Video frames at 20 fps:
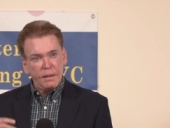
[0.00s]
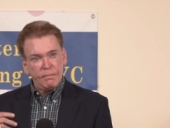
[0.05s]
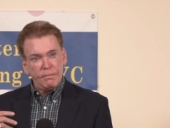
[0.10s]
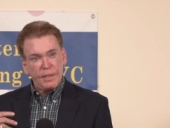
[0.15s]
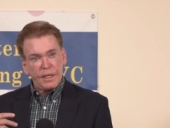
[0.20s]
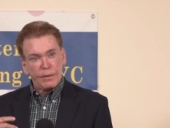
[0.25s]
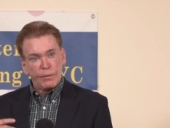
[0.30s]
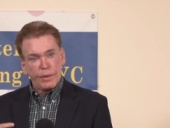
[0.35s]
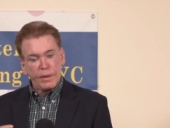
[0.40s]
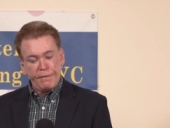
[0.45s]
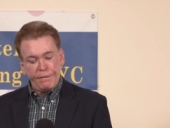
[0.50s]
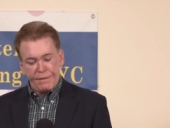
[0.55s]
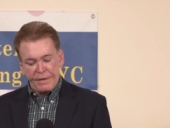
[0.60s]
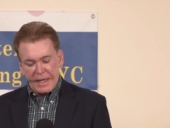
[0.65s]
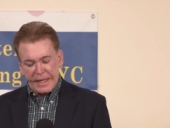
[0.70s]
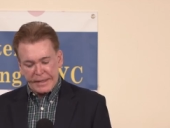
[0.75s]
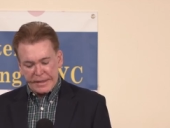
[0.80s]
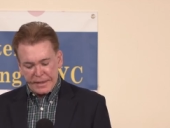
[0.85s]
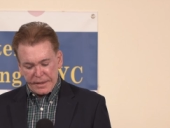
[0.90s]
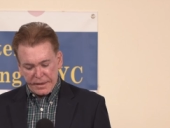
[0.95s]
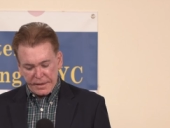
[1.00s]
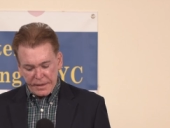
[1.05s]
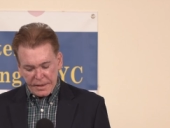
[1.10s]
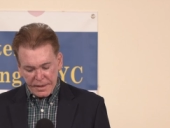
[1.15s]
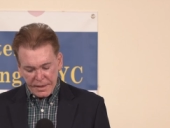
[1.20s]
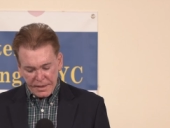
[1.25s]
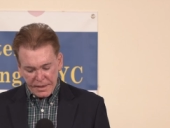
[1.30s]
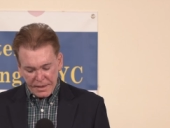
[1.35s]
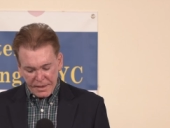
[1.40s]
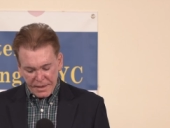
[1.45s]
being reflected
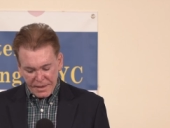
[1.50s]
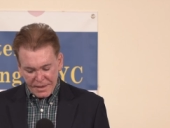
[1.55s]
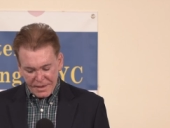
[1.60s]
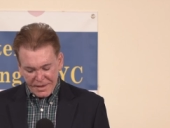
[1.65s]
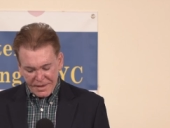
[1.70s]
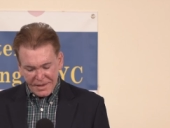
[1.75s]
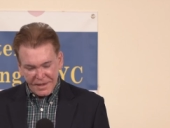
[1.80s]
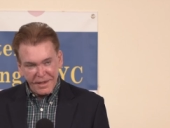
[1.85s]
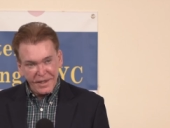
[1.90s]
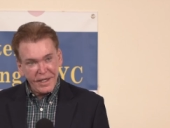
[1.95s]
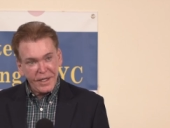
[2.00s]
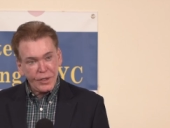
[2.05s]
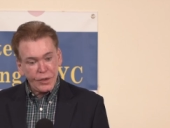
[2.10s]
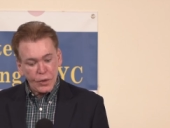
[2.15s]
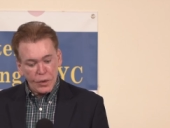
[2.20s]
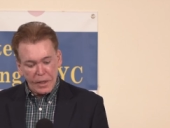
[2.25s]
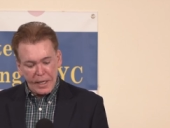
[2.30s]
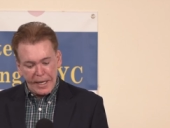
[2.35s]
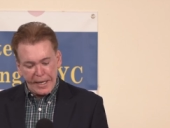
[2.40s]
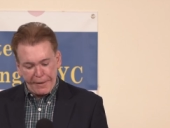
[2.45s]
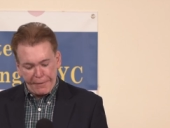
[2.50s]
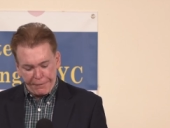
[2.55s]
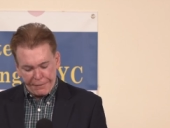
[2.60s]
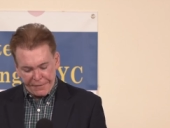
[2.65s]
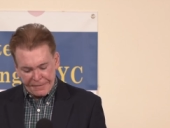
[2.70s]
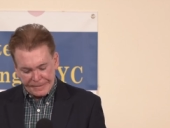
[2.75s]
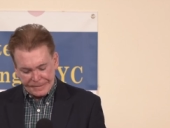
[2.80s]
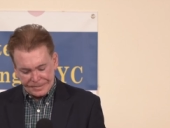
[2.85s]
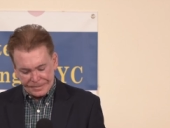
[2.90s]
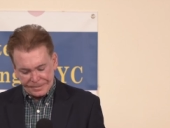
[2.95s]
in your life.